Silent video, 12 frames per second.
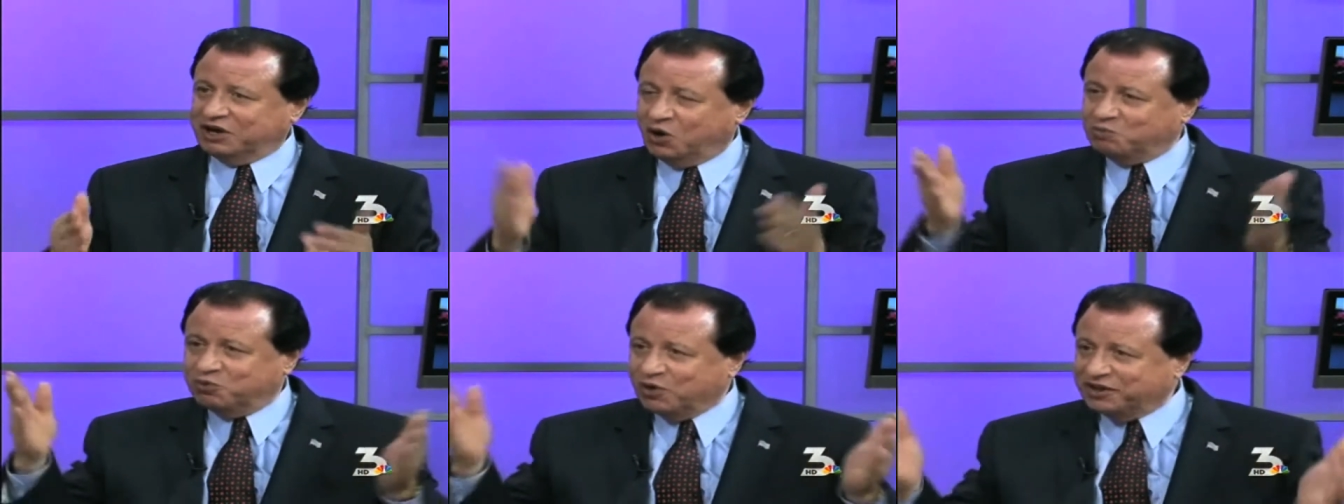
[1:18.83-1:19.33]
I
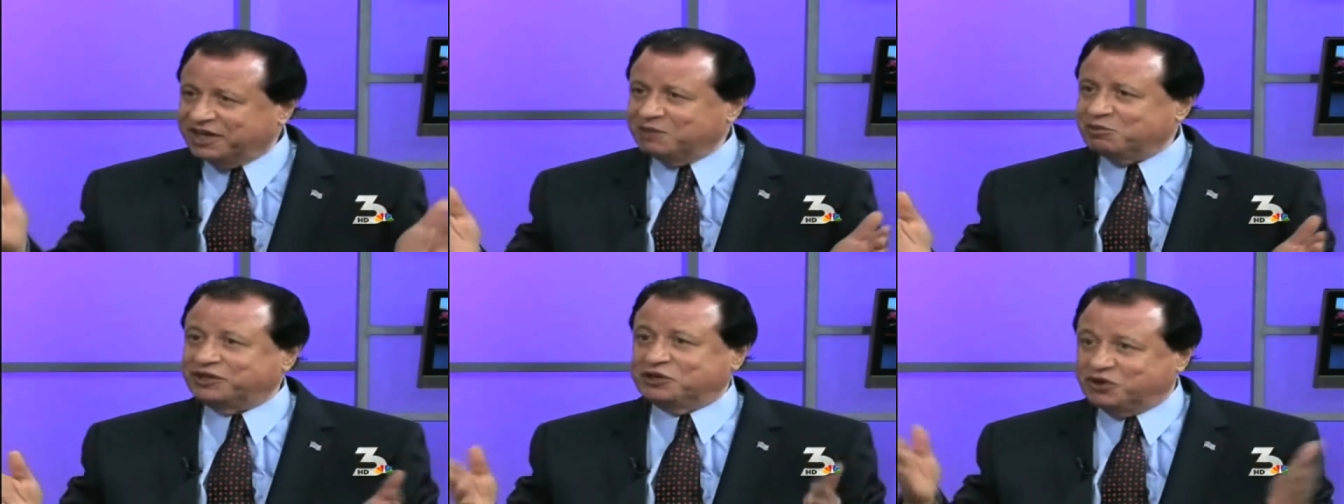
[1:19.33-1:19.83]
hope, one day
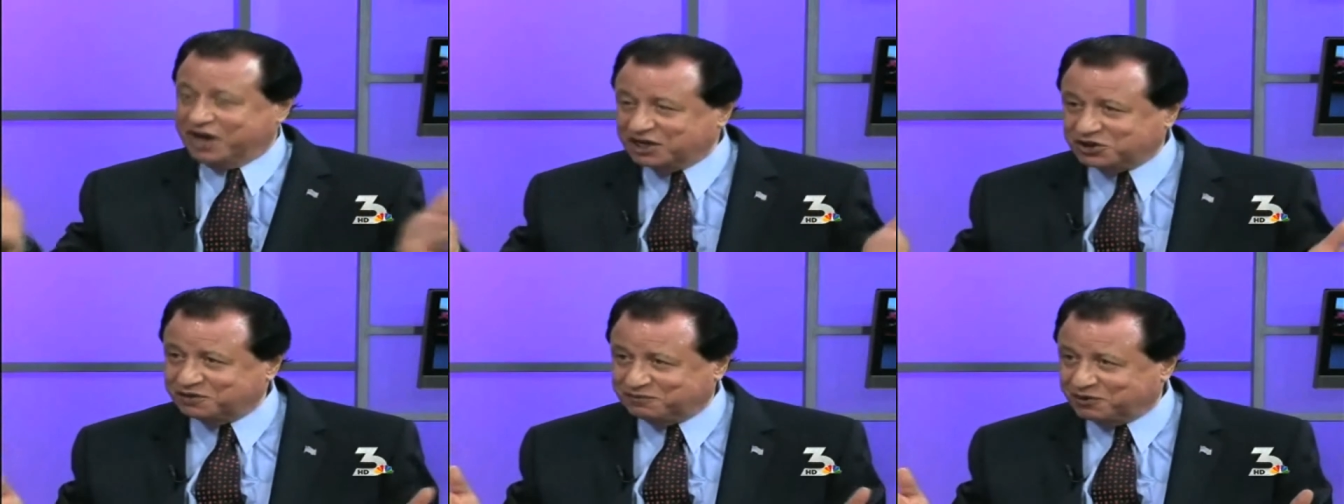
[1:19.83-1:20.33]
about
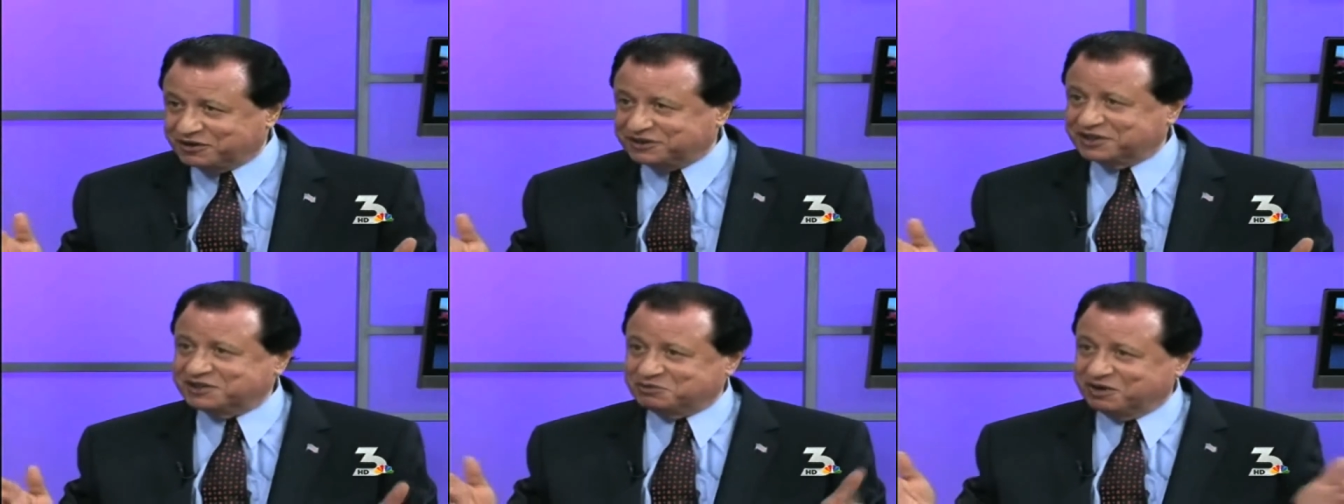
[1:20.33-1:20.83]
education, for
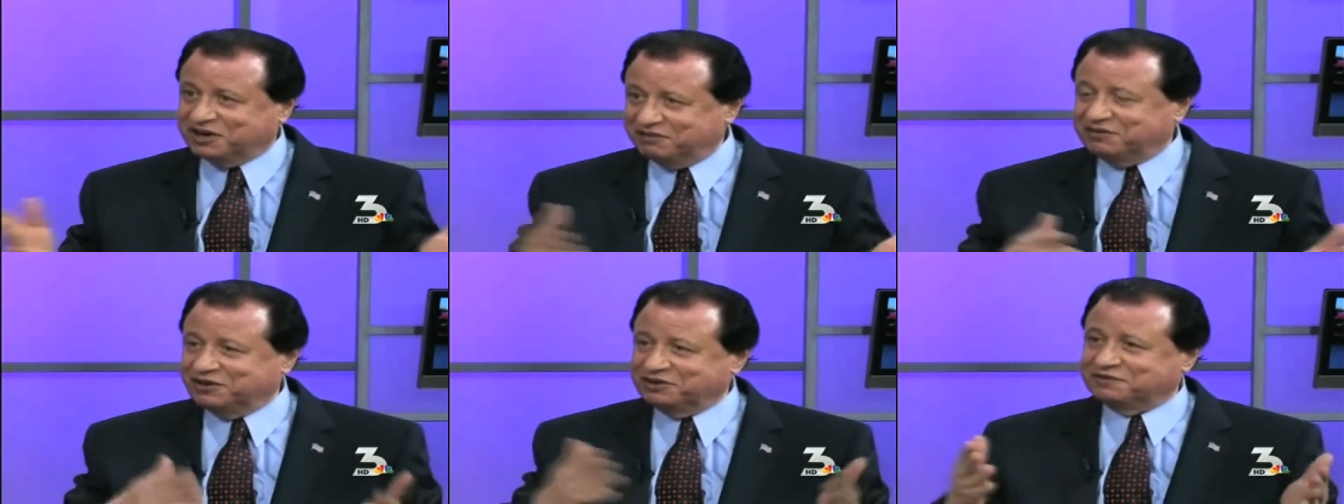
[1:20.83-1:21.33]
instance, where I
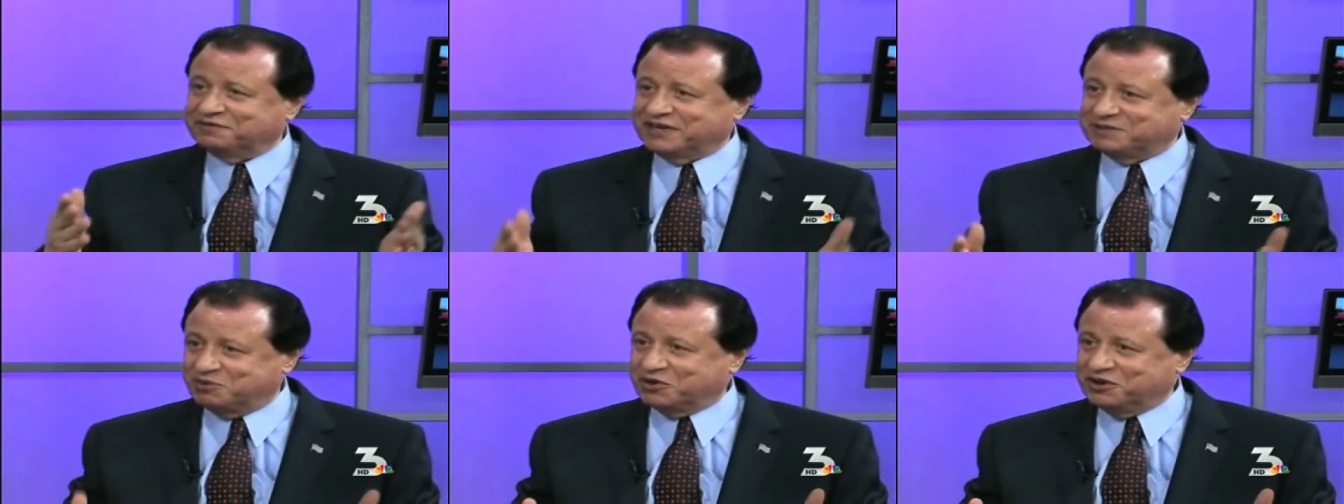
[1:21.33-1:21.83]
have a lot of
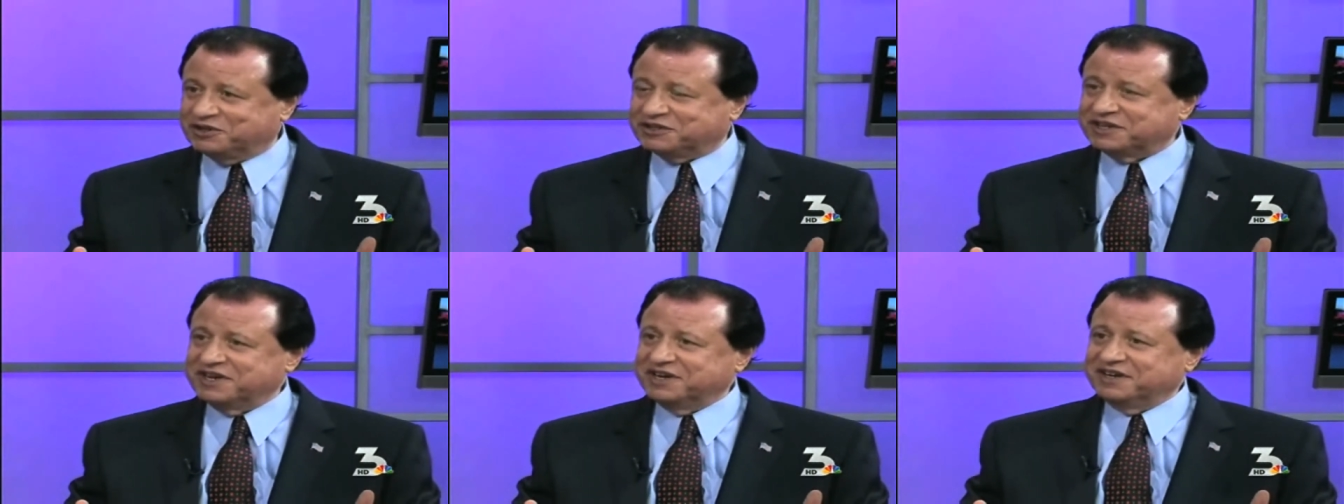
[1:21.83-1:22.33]
experience.